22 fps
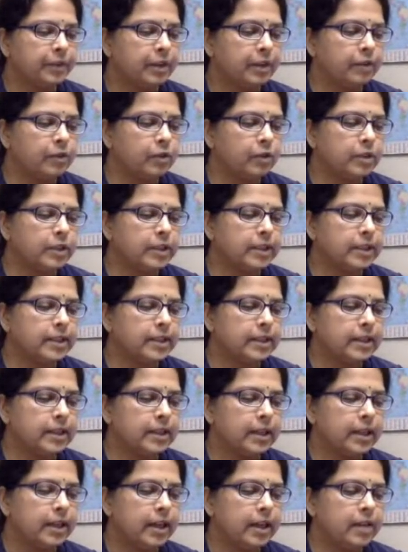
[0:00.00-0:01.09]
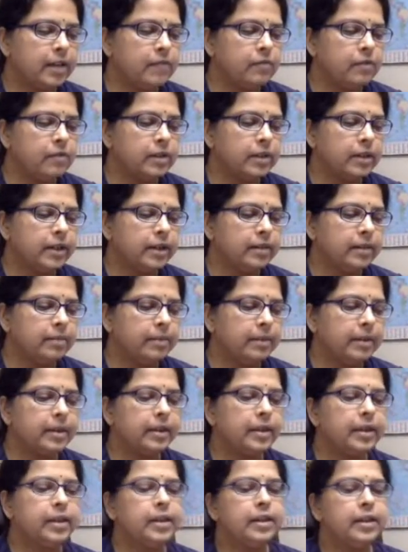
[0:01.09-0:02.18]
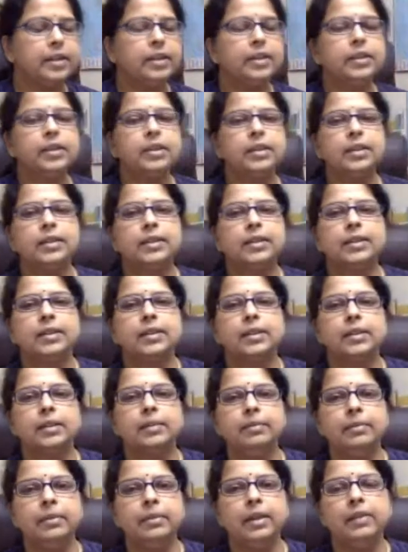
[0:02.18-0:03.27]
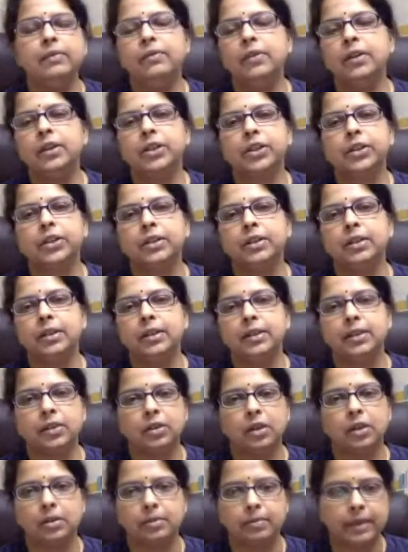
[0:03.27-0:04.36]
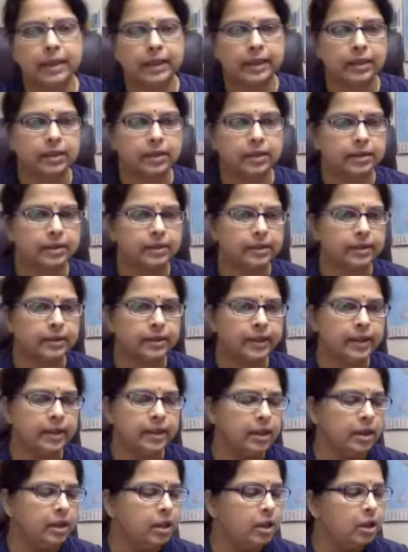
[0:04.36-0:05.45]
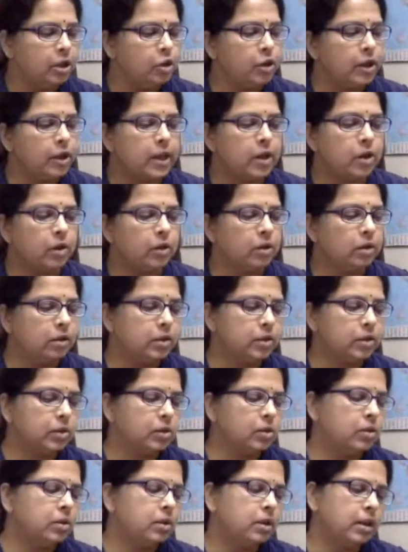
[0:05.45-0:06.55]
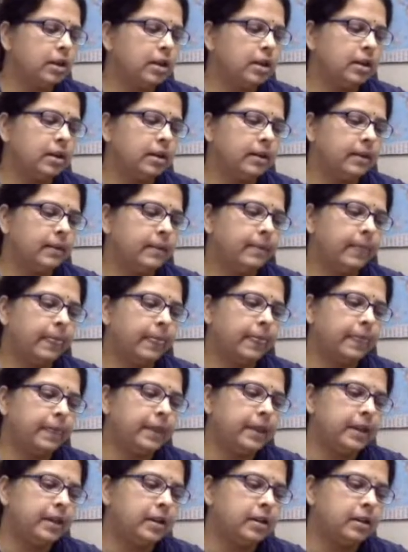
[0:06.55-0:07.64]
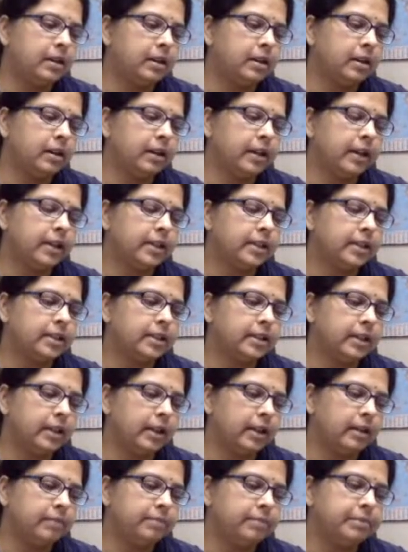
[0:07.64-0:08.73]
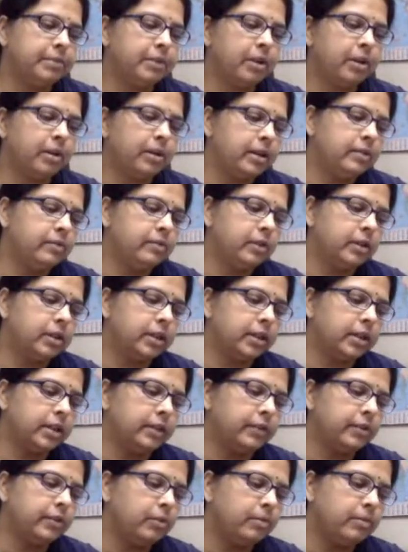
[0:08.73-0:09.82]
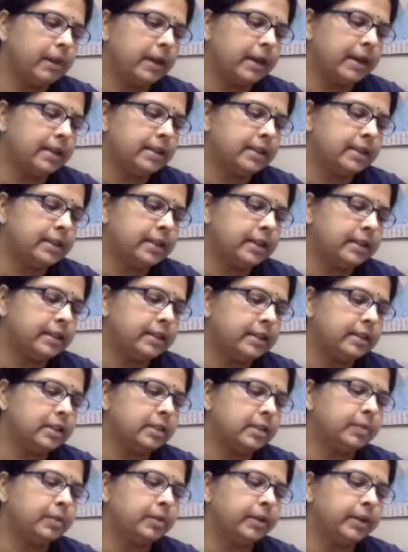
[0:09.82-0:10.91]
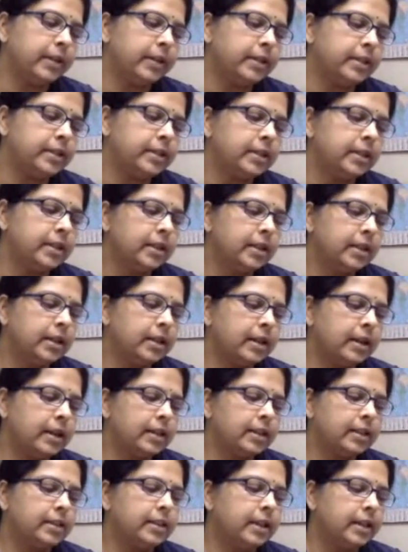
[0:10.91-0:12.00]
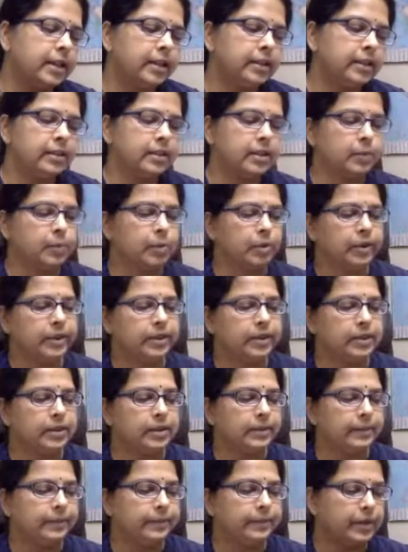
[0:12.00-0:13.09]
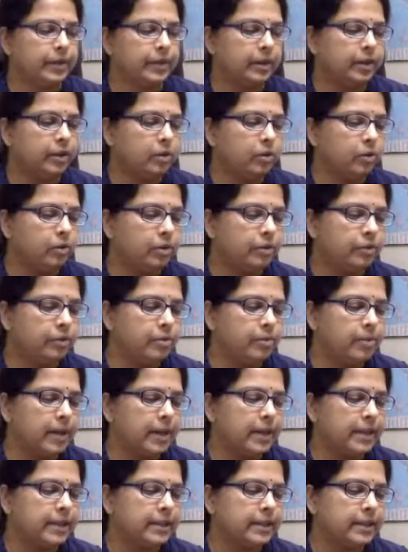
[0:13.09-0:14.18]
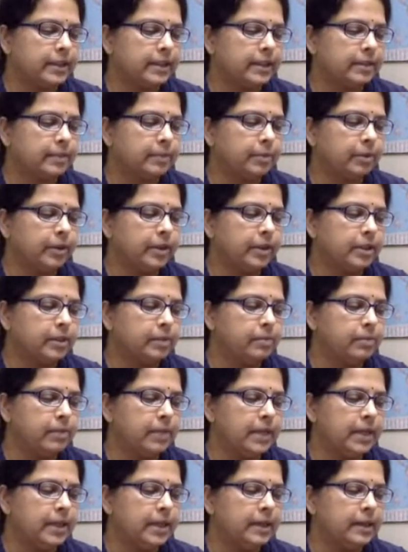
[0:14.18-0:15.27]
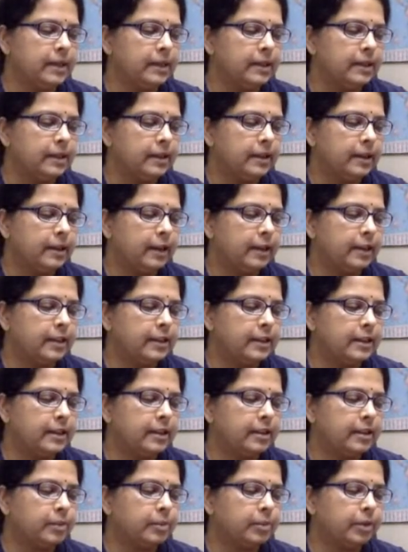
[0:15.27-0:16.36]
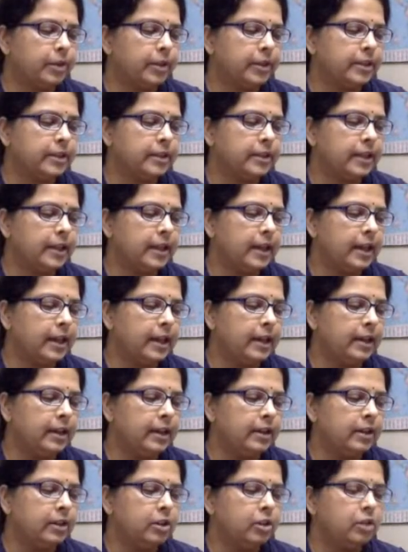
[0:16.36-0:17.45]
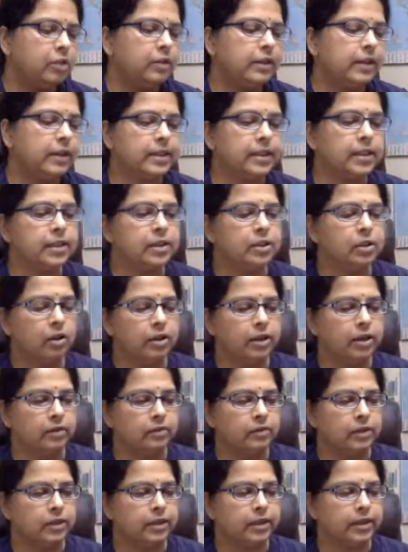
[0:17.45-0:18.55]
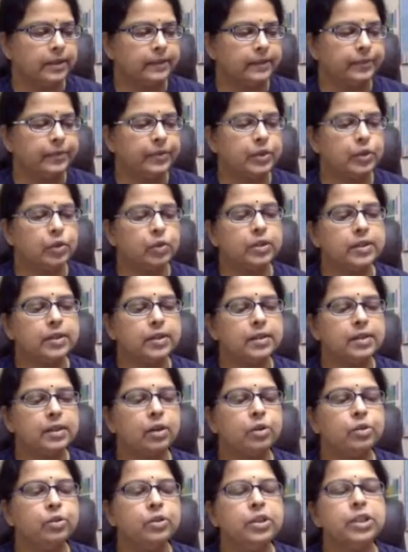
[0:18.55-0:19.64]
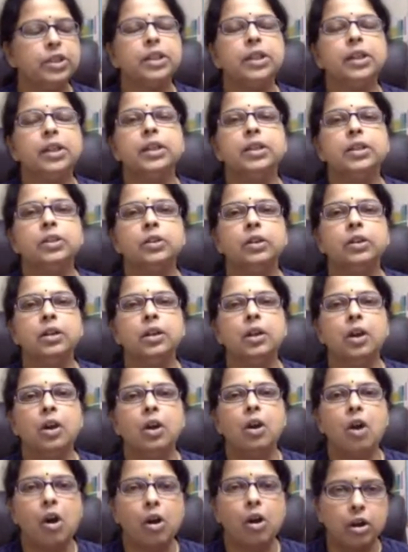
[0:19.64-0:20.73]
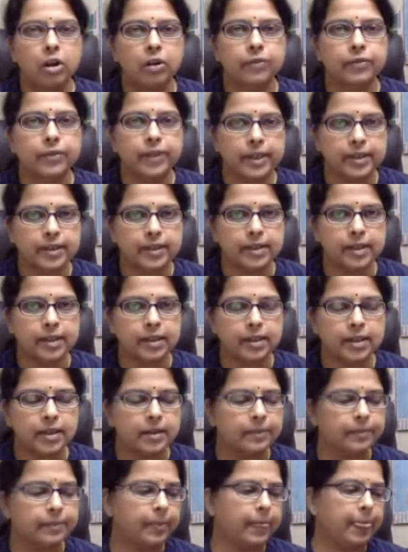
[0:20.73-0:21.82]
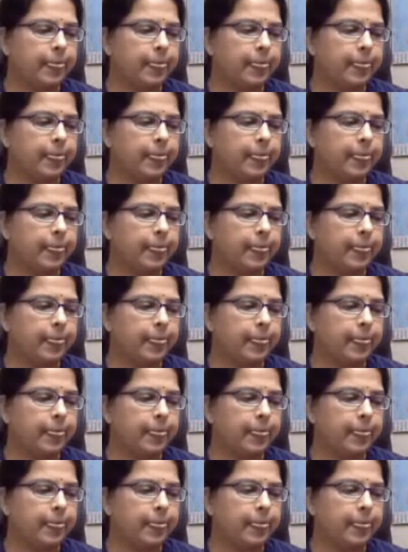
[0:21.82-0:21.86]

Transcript: Of course, it's inverted, but in a digital system, inversion does not matter, right? You can also get it non-inverted if you bias it at this point rather than at this point. You know, if you bias it at point B rather than at point A, you will get it non-inverted. So this is how you generate your on-off keyed signal.